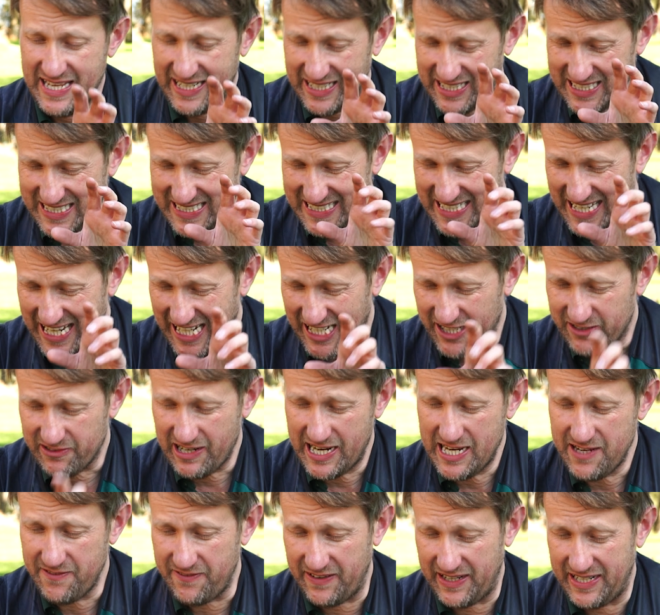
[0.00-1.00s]
because the
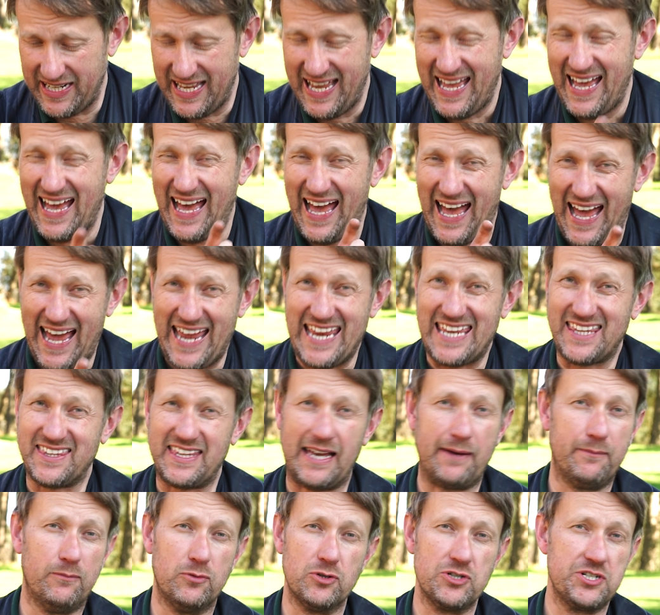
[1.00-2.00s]
engraving ain't
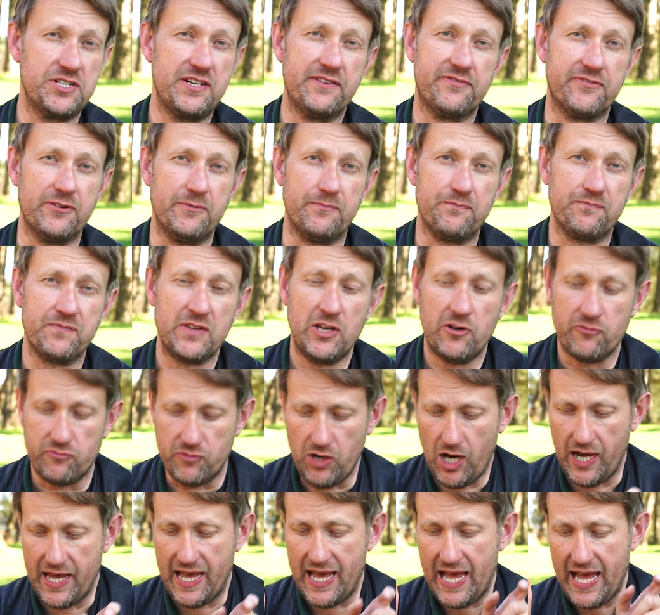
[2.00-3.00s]
that much different.
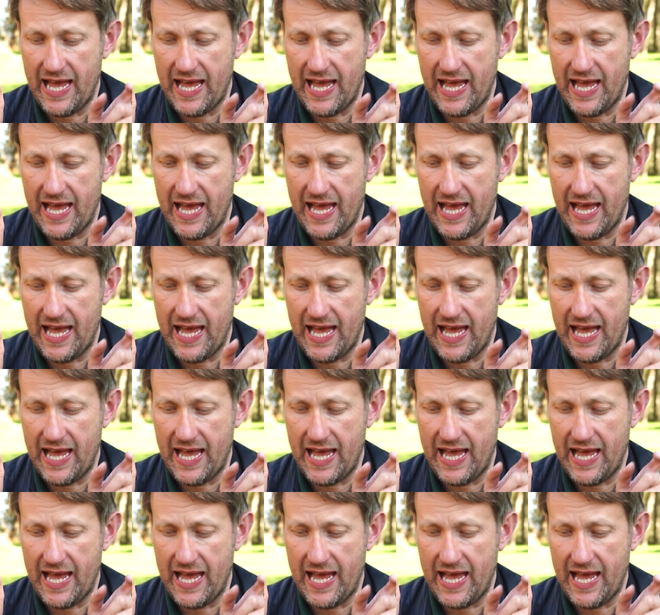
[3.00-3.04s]
Right,